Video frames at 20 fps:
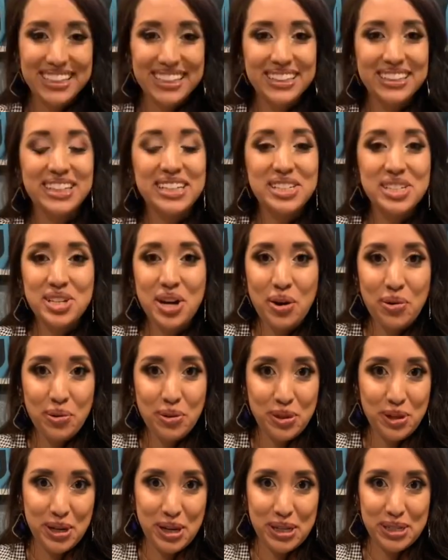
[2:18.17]
Let's start with
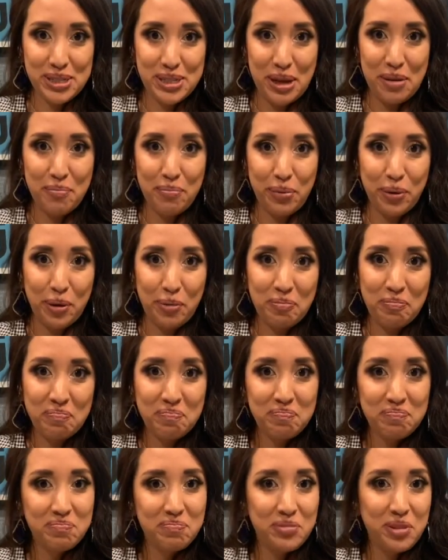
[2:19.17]
an example.
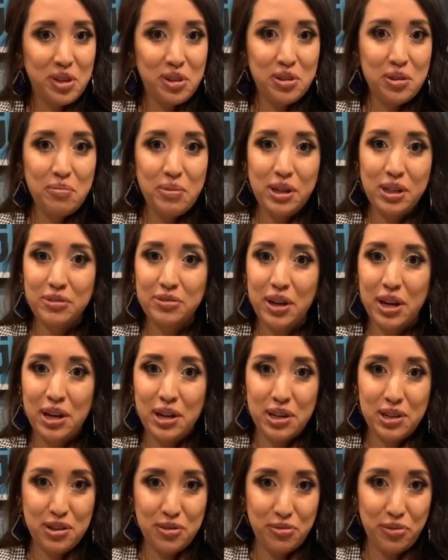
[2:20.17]
You're in the middle of getting
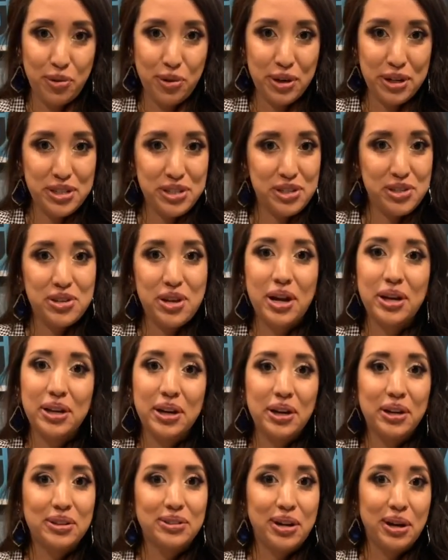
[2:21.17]
a divorce, you're not
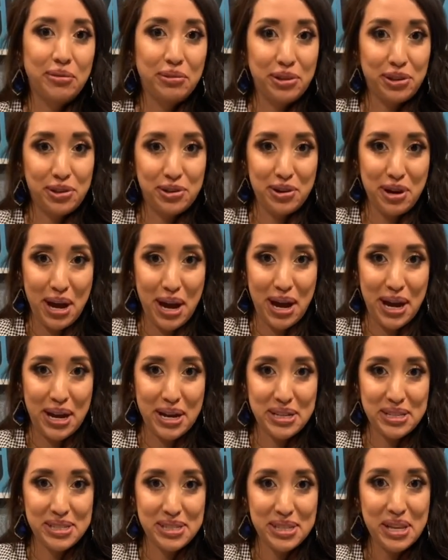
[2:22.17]
getting along with your
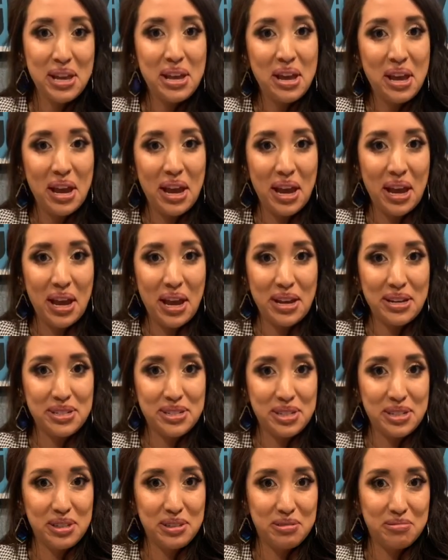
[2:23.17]
ex, and
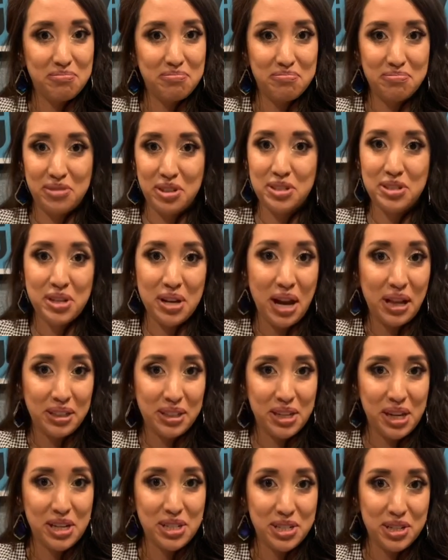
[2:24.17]
there's an
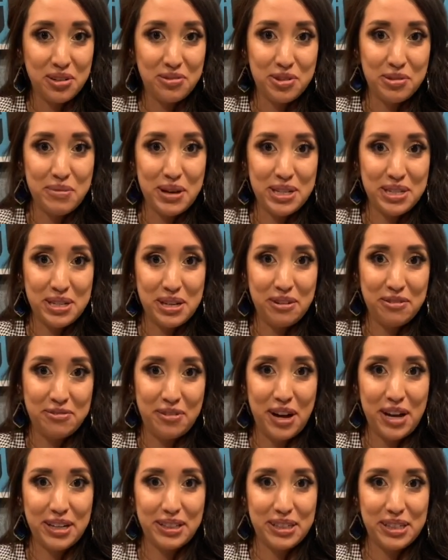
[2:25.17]
allegation of domestic
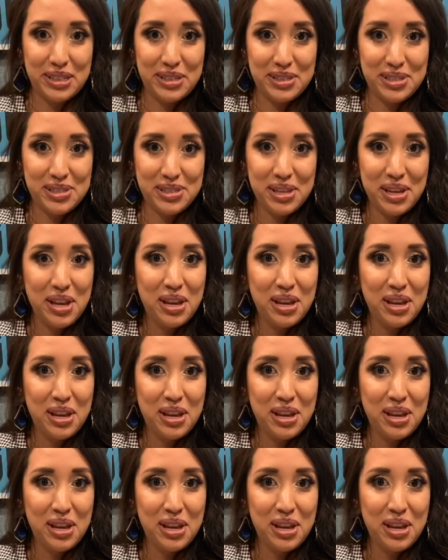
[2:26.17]
violence.